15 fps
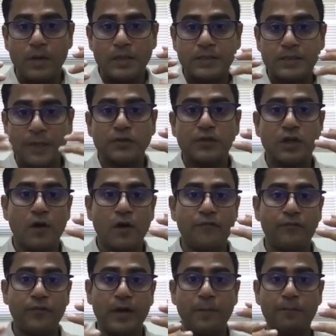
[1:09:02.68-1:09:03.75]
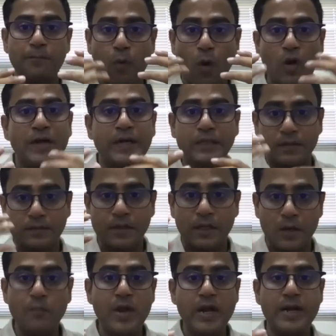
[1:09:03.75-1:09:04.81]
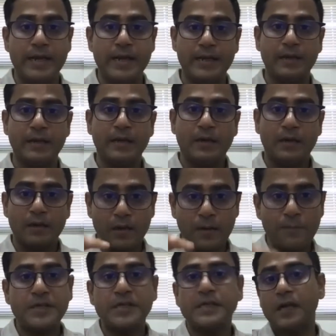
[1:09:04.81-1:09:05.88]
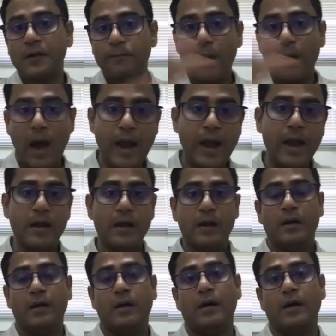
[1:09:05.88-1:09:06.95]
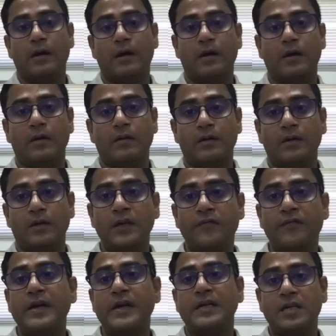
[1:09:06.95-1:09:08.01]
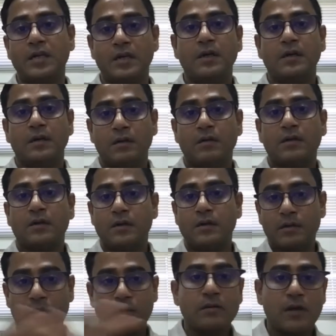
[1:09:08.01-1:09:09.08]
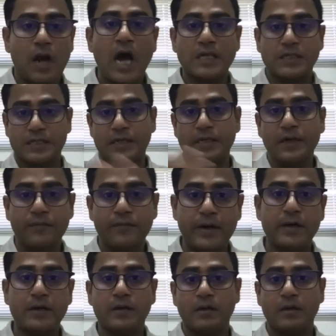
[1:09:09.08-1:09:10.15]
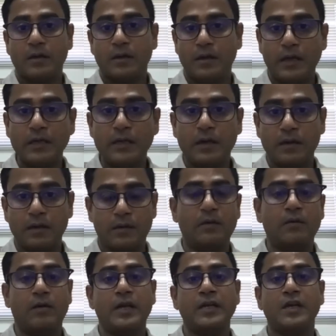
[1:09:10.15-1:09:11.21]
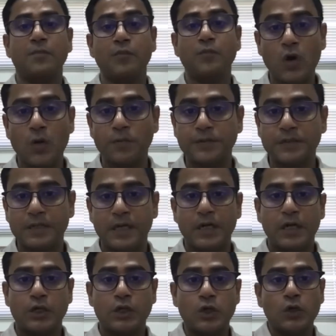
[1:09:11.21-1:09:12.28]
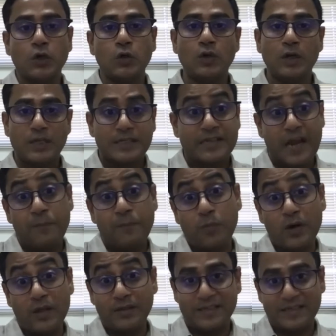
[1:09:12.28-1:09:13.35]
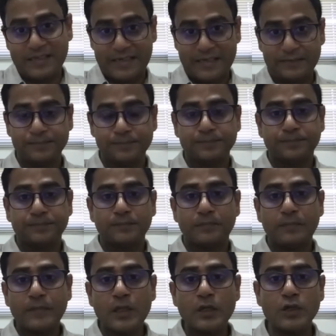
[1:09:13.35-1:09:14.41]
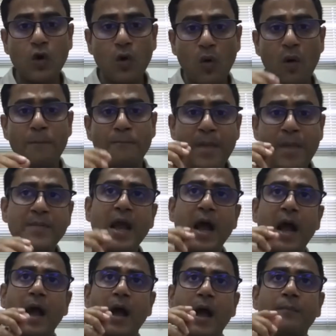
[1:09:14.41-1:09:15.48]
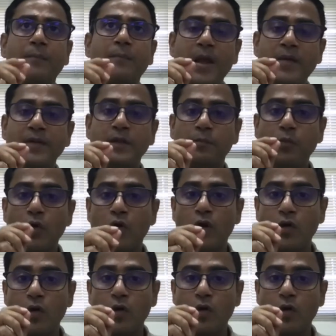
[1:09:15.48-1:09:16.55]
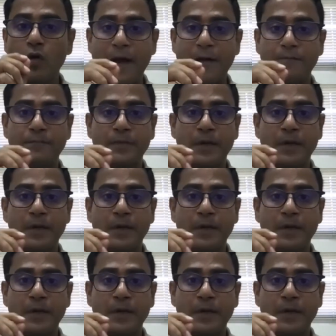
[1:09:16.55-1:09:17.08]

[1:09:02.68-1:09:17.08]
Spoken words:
some sort of a politics of the community represented by different caste and different income groups to stay put in the city. So maybe the book will not have